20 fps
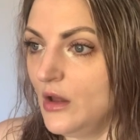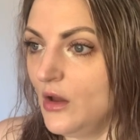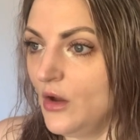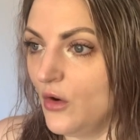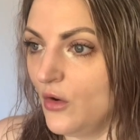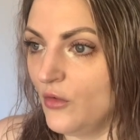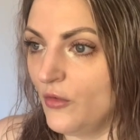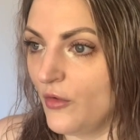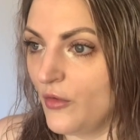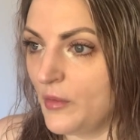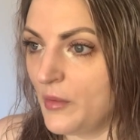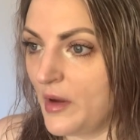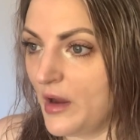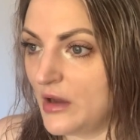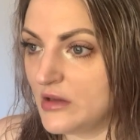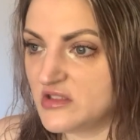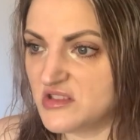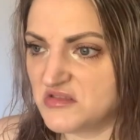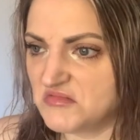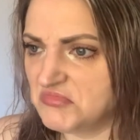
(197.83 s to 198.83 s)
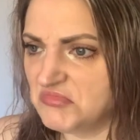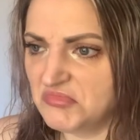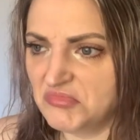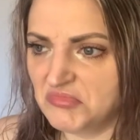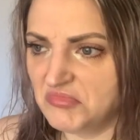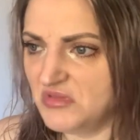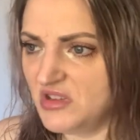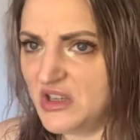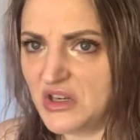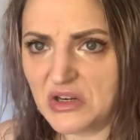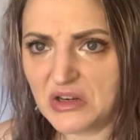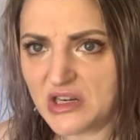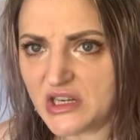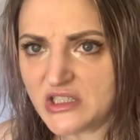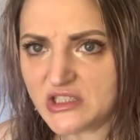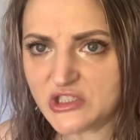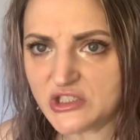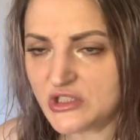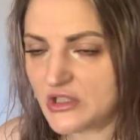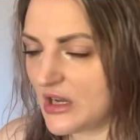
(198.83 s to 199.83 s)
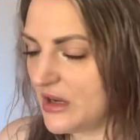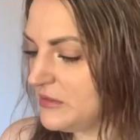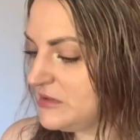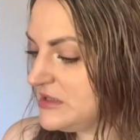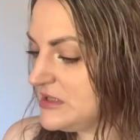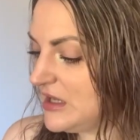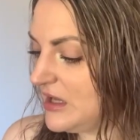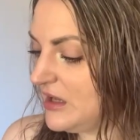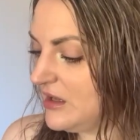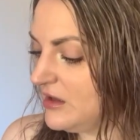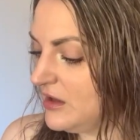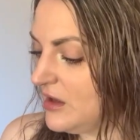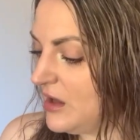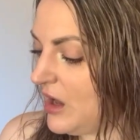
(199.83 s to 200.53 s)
over the past year-ish, I would say.